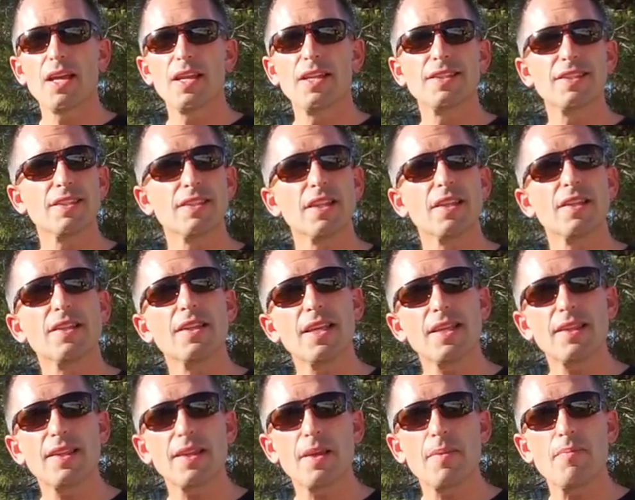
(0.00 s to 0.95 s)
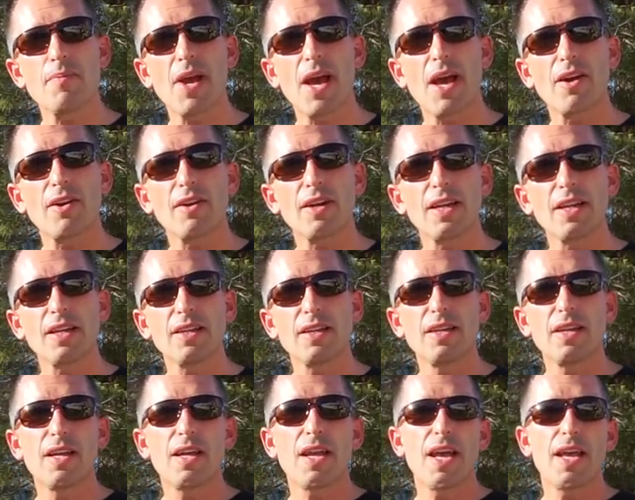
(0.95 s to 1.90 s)
This is a lithium battery
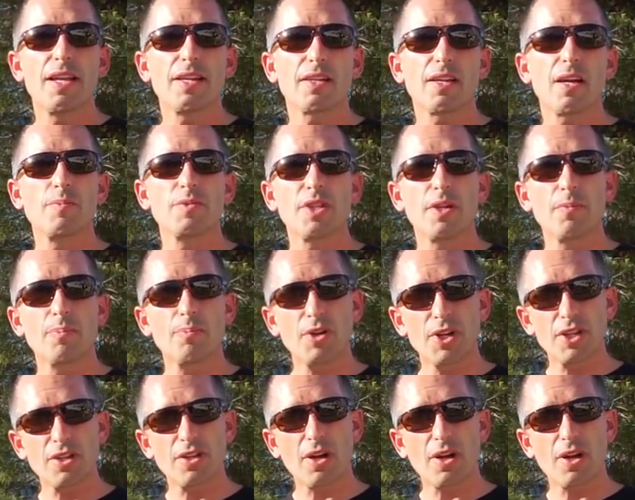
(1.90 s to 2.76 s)
and it comes in a pretty